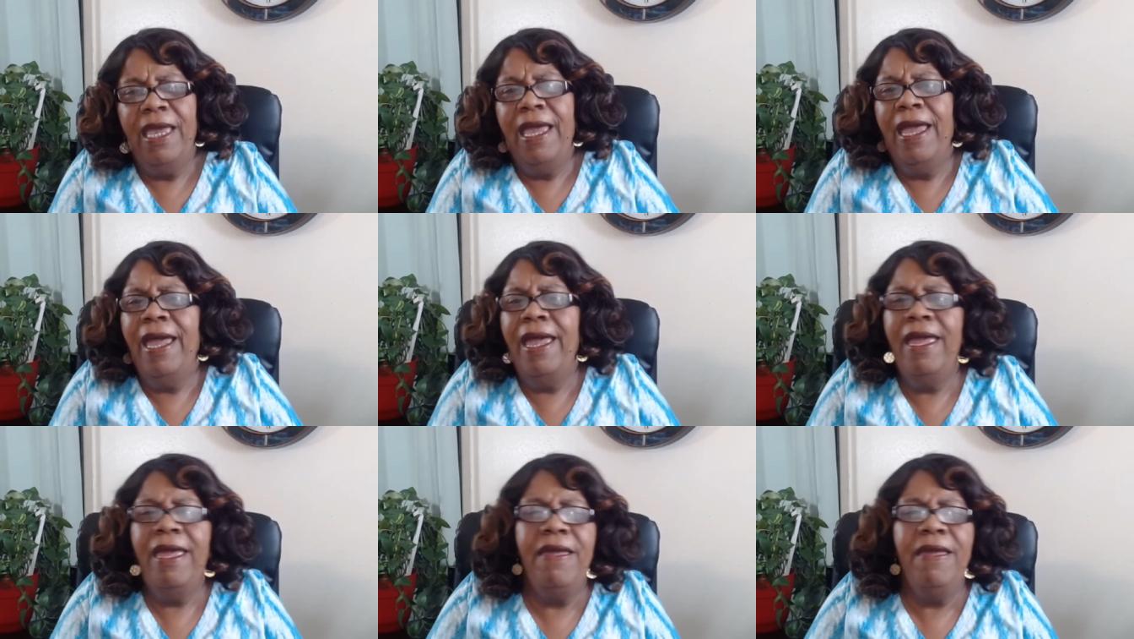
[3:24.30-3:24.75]

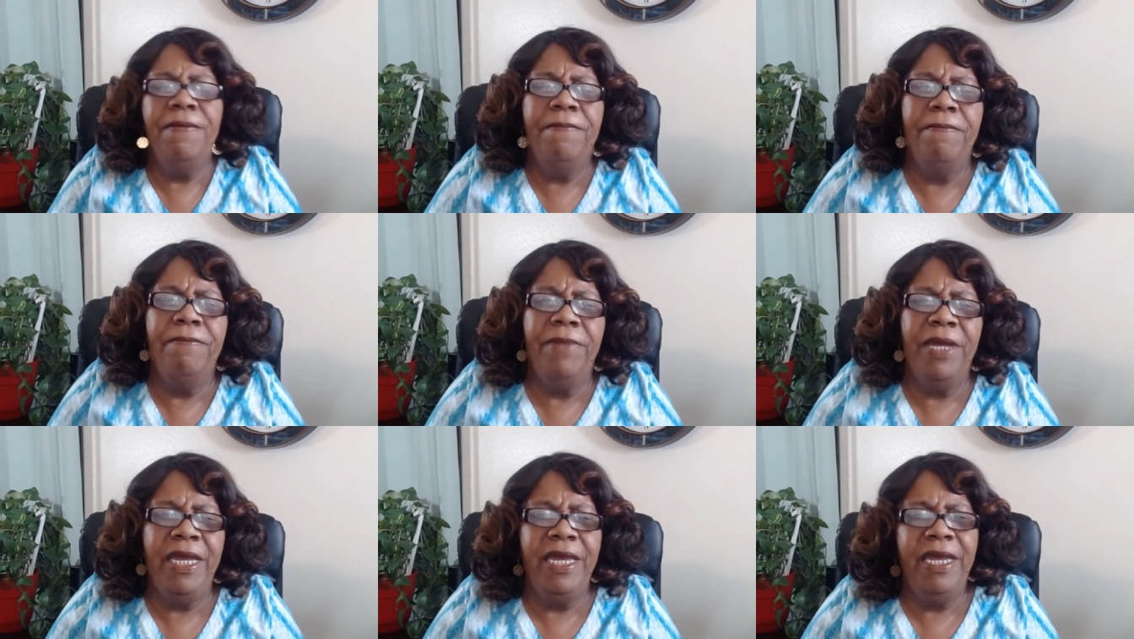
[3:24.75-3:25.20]

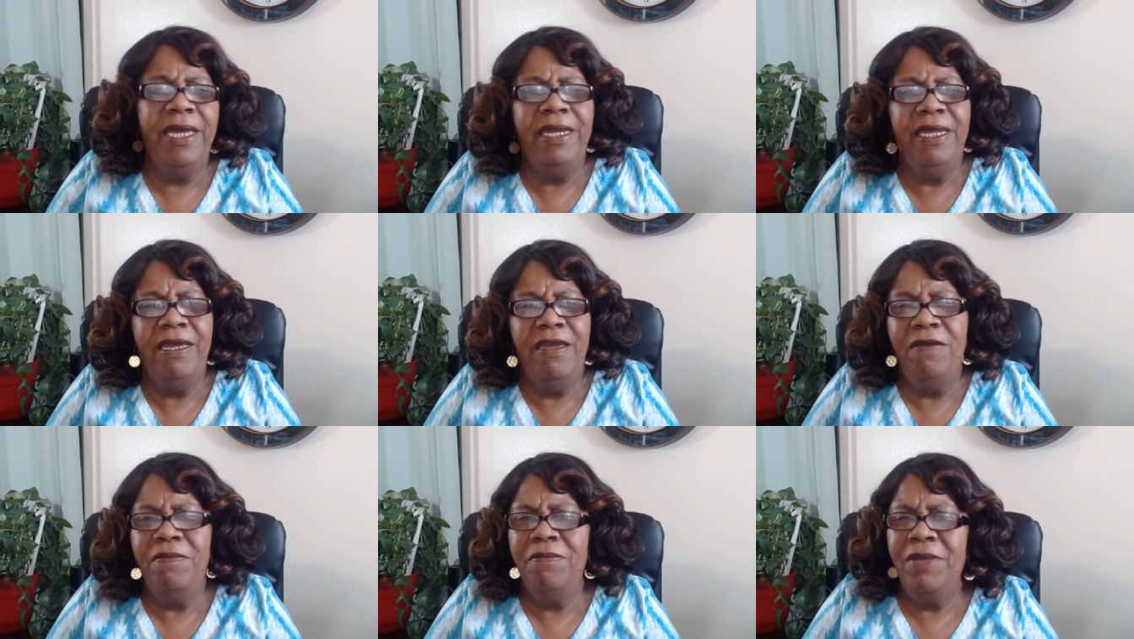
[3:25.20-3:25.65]
Amen,
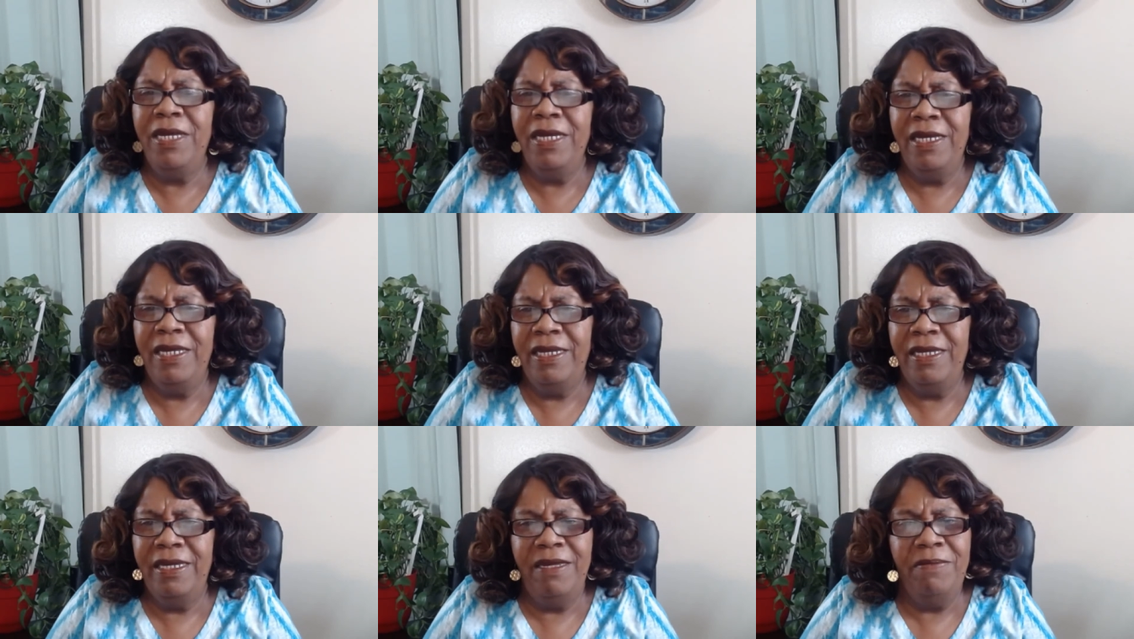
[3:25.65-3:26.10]

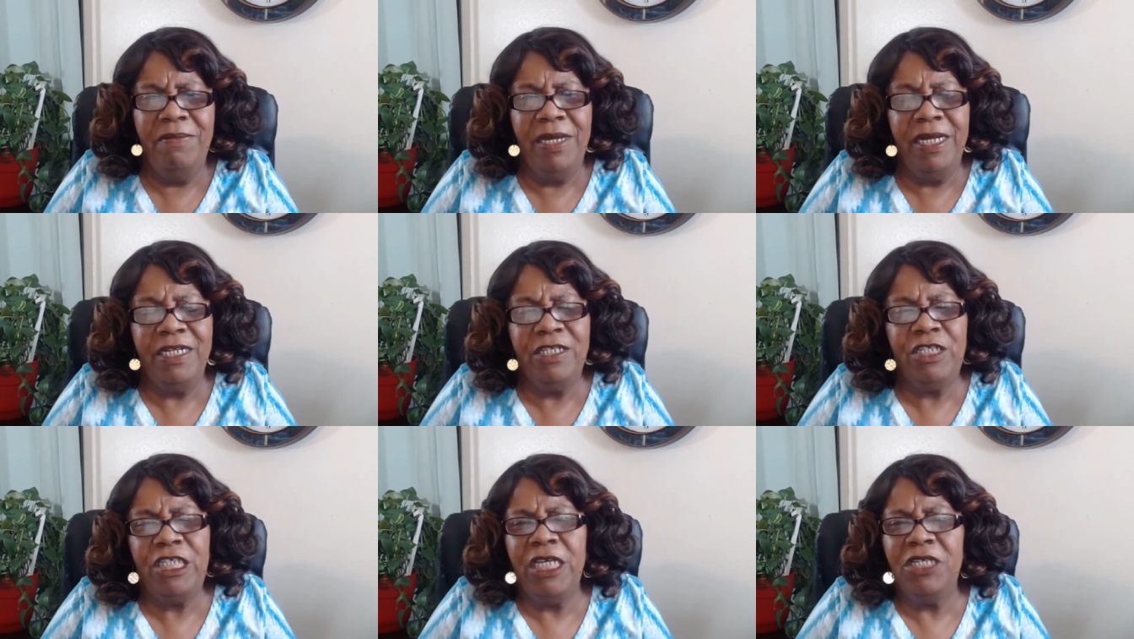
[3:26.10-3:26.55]
amen,
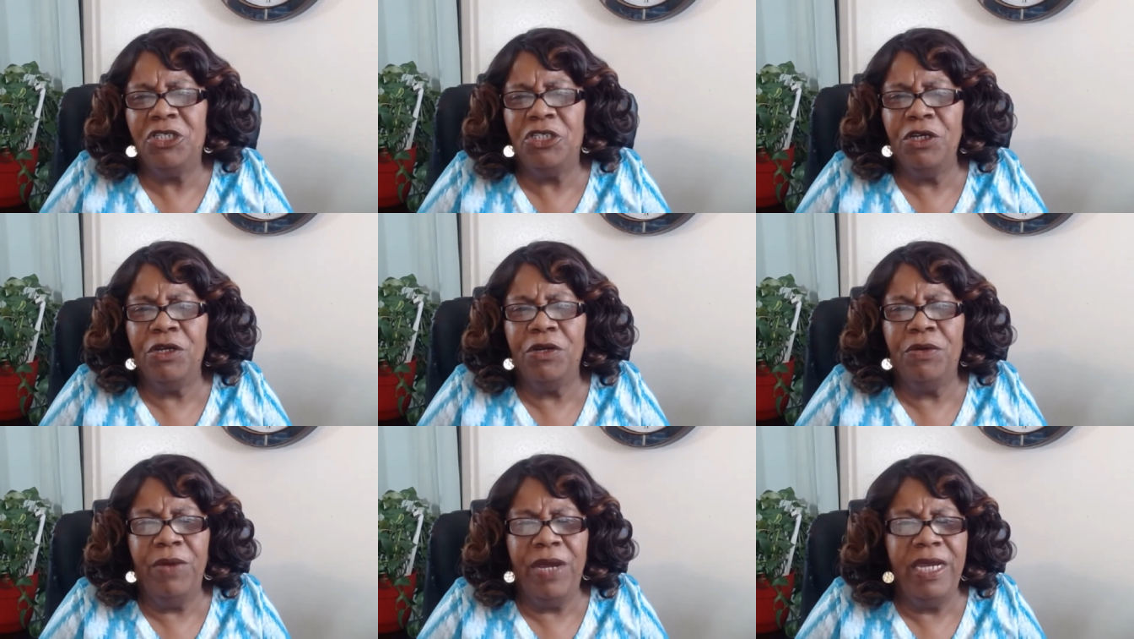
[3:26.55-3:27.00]
amen. Such a
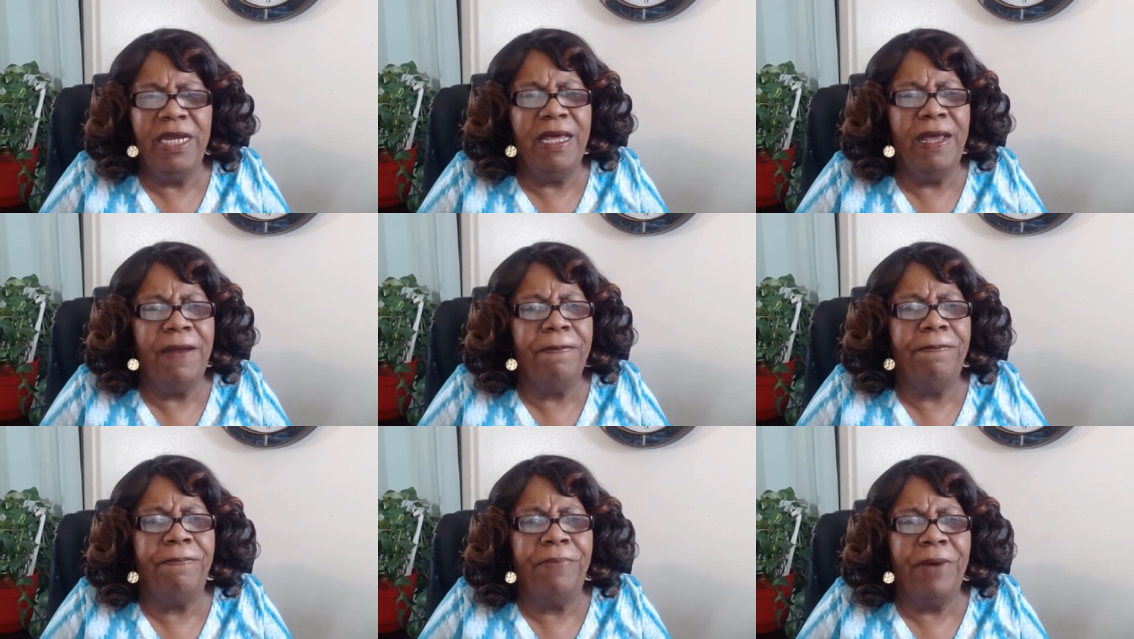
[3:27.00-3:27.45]
great
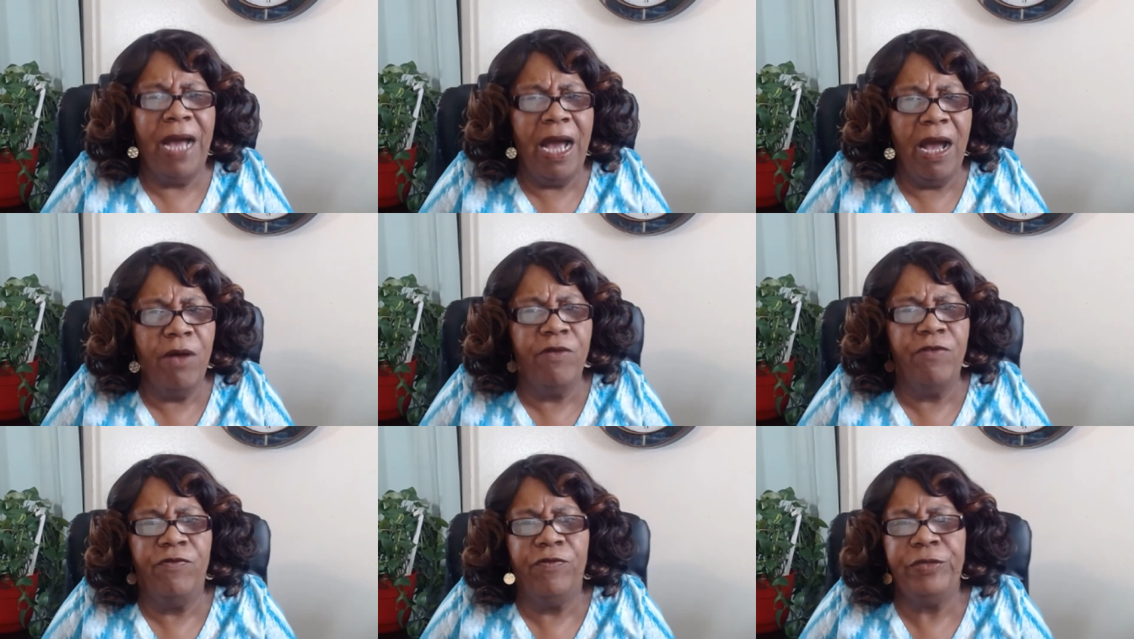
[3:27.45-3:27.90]
and
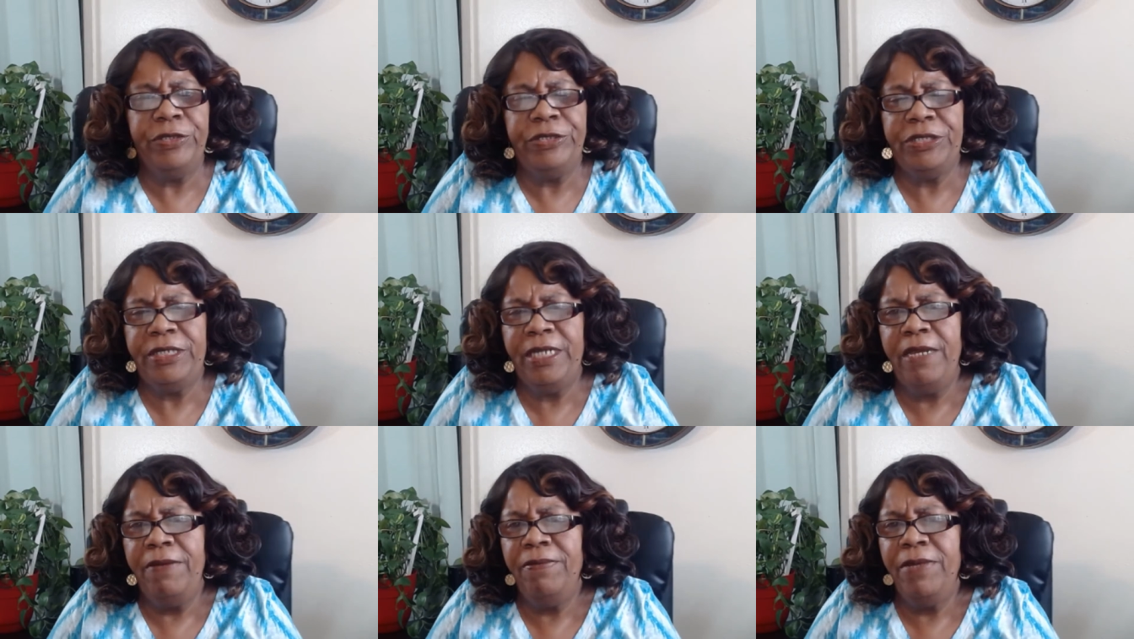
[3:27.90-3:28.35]
powerful
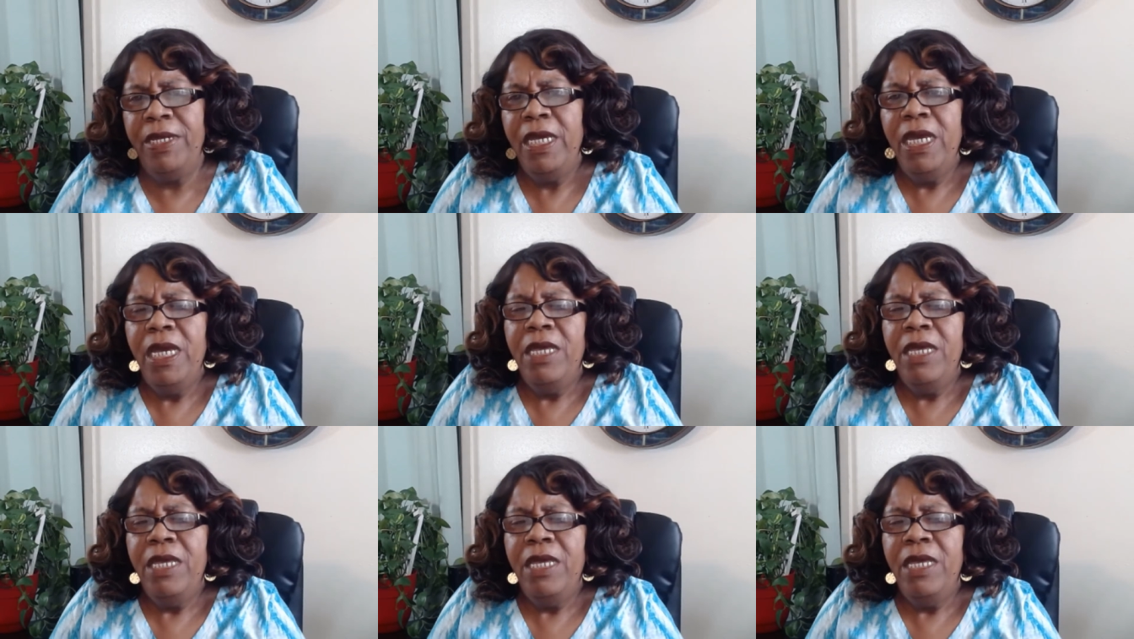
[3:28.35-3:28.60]
statement.